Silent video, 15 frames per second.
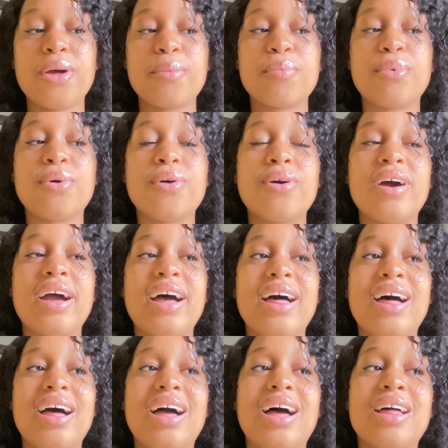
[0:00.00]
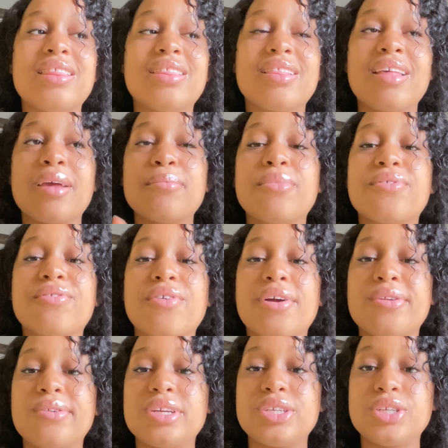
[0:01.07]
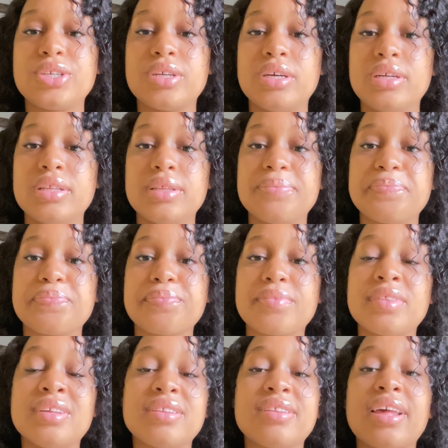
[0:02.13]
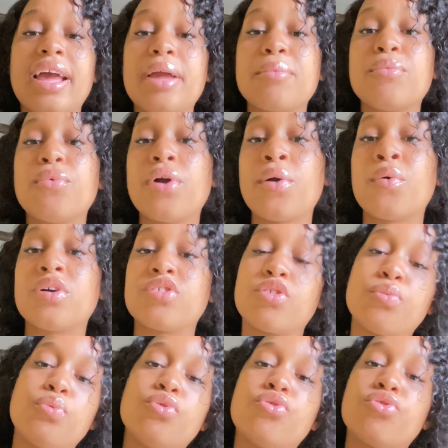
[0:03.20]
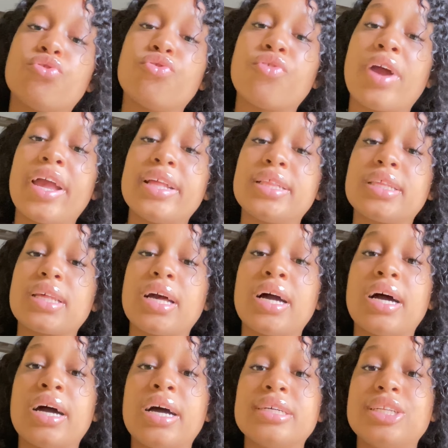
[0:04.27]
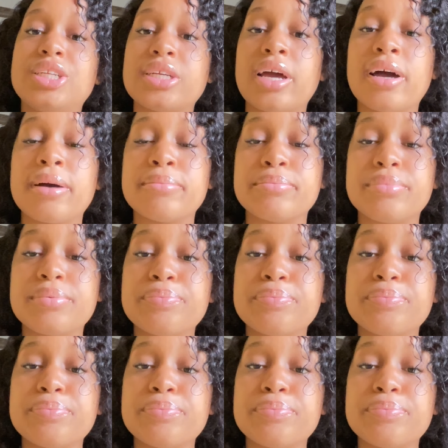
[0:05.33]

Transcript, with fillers: But at the time of graduation, the time where we're supposed to write our jam,